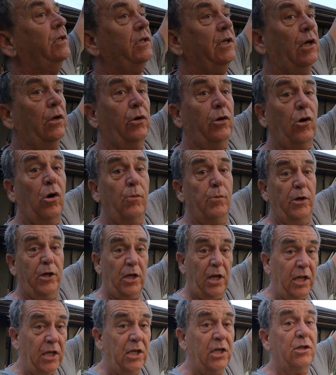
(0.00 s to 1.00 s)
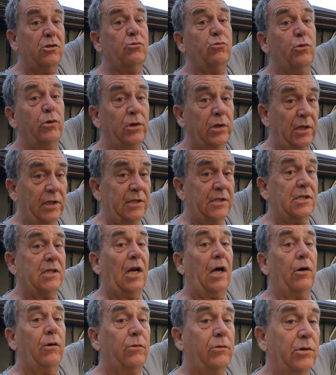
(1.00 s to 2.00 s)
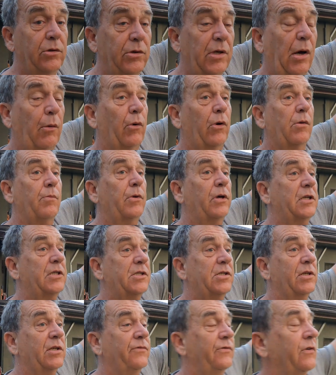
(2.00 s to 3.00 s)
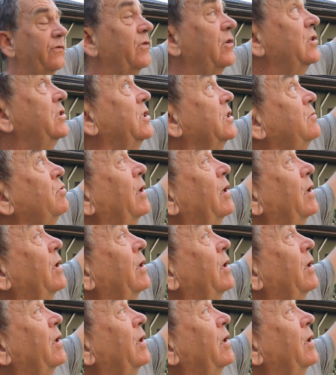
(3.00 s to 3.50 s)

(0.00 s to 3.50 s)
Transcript: You know, and I mean, it is really slow. You know what I mean, Steve. You've used